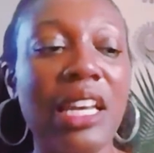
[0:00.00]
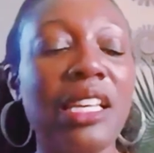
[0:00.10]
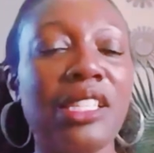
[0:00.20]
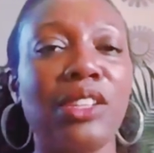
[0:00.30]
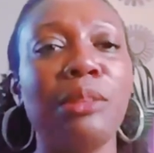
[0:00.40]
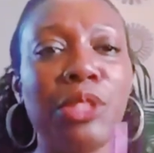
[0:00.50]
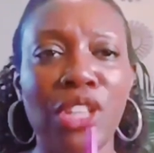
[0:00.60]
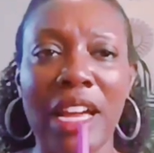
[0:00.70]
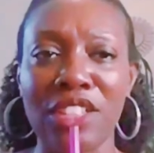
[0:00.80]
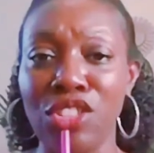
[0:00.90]
So let me
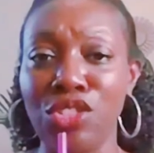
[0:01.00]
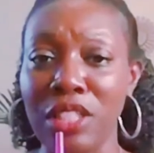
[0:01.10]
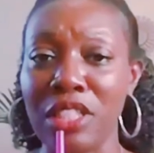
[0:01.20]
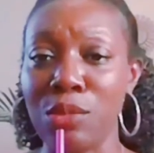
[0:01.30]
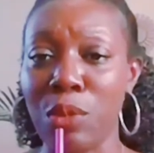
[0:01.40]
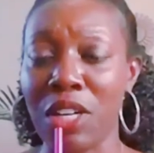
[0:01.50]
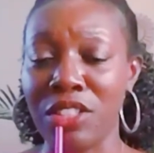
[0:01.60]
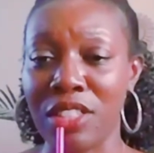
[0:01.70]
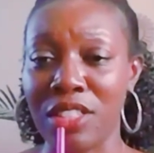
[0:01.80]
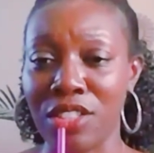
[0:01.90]
actually drink this water
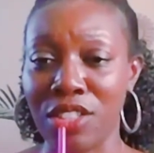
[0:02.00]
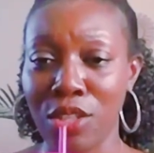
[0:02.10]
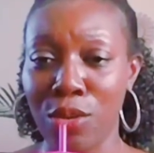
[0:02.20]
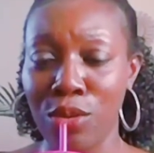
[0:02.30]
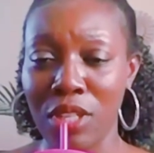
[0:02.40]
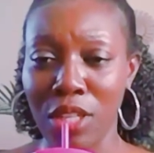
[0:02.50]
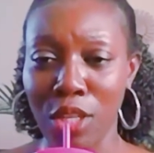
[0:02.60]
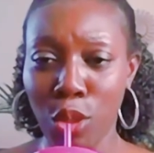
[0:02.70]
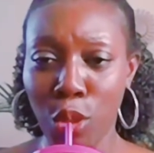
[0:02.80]
instead of just holding it.